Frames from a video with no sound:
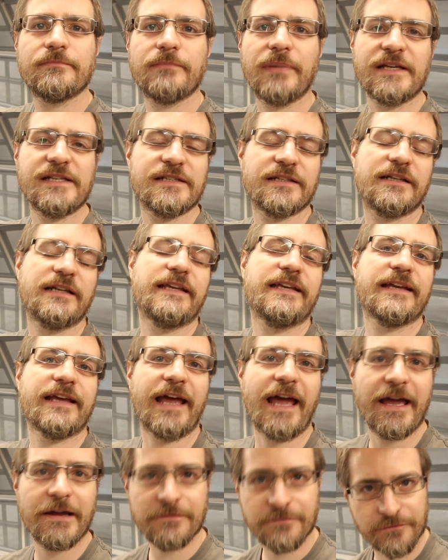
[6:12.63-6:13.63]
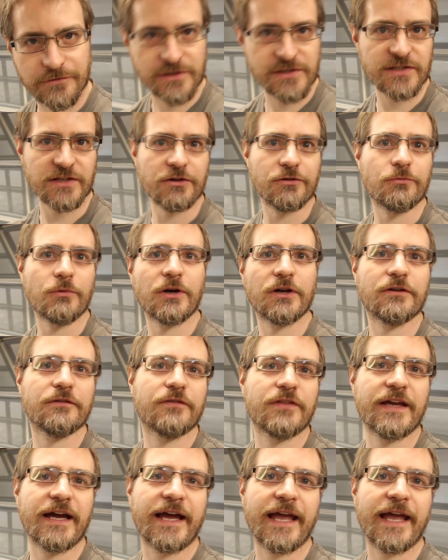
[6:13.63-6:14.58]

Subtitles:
basically every single one of the